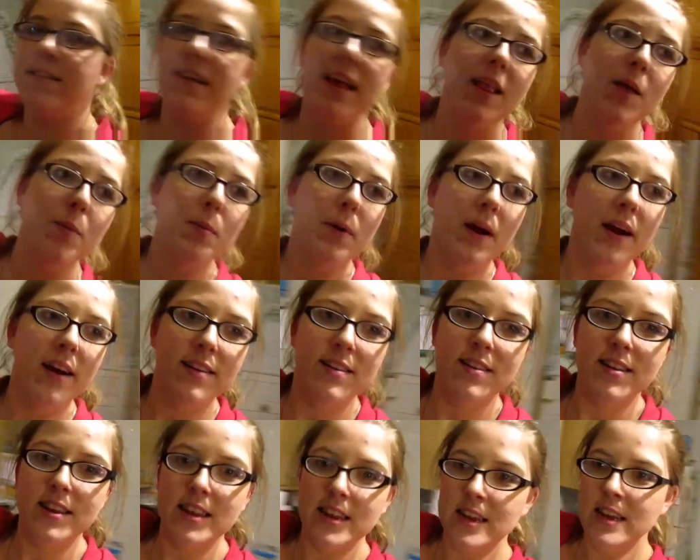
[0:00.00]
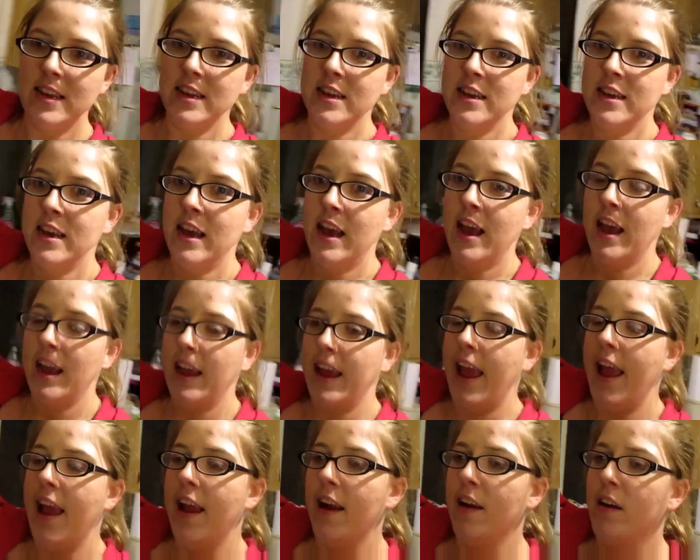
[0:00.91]
celebrate and
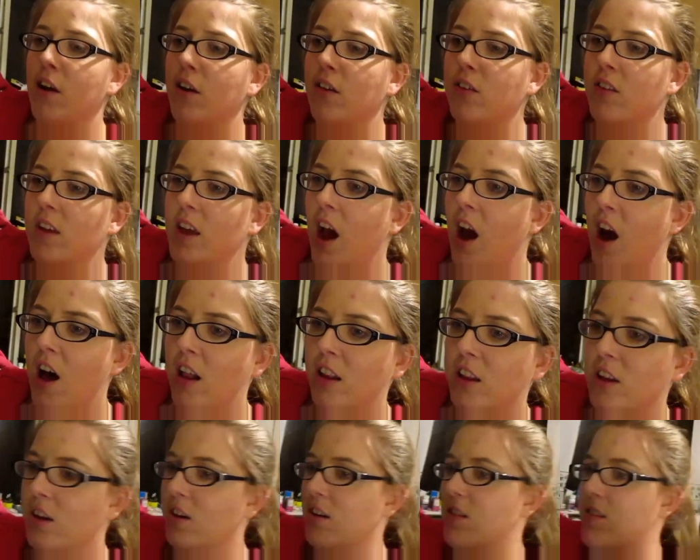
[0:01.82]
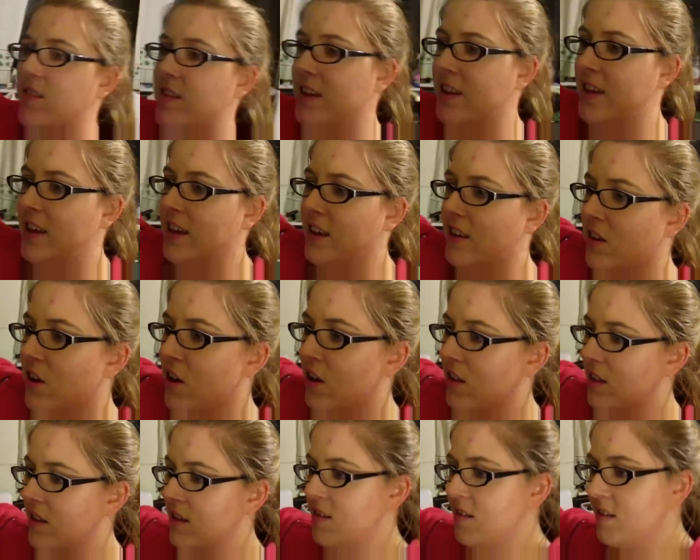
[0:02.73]
herald the colors and get
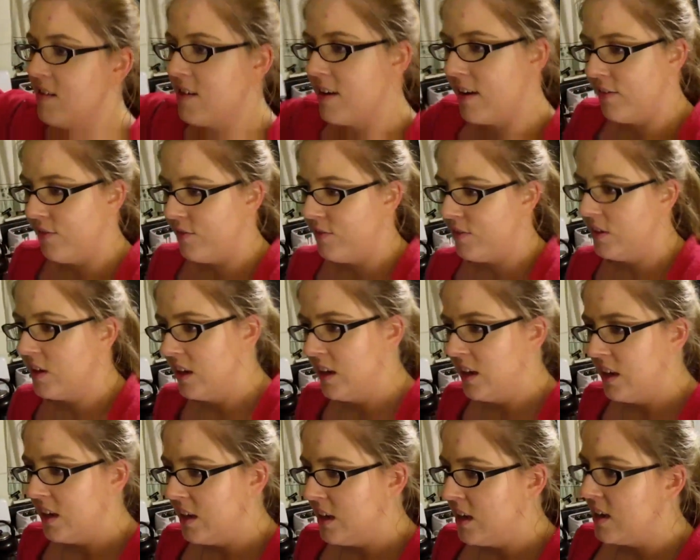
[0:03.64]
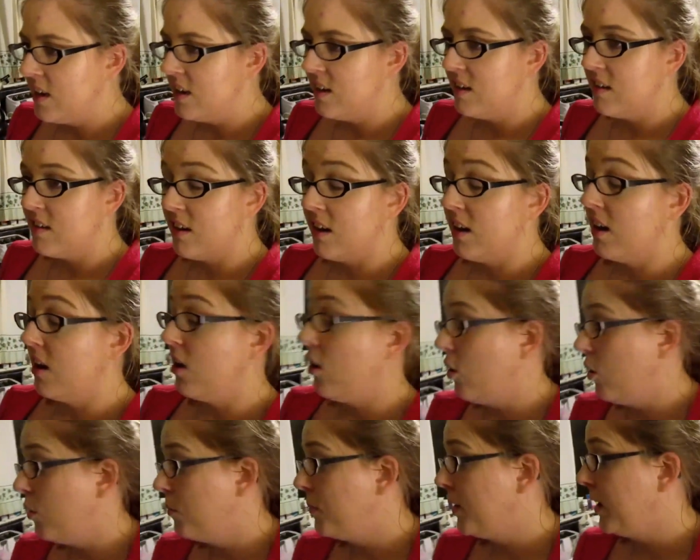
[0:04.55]
all this stuff done.
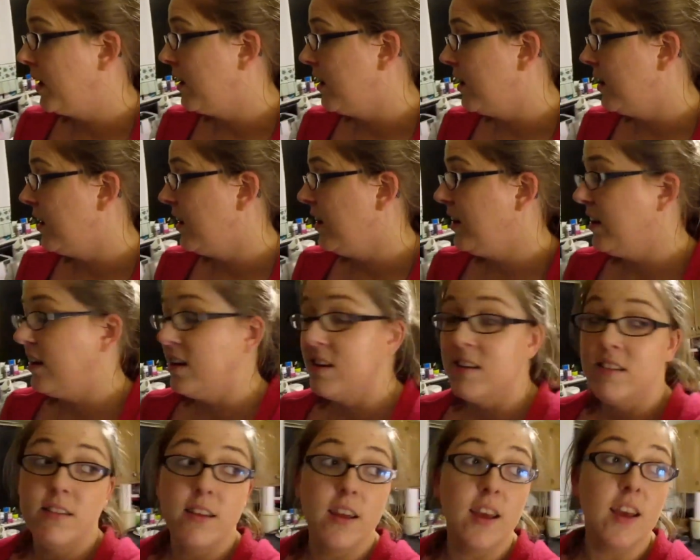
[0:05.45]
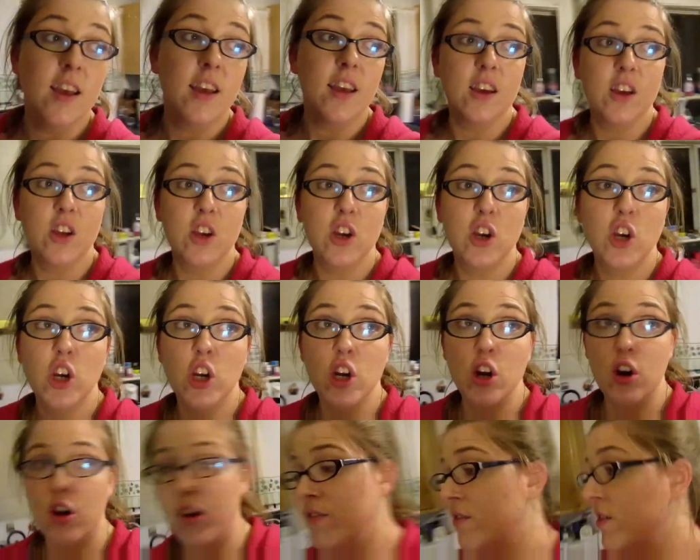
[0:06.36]
Oh my god, I need to take shit
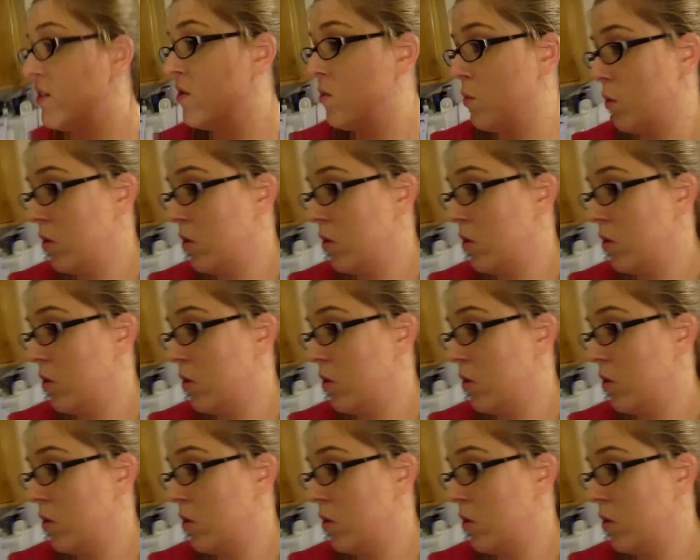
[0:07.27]
off these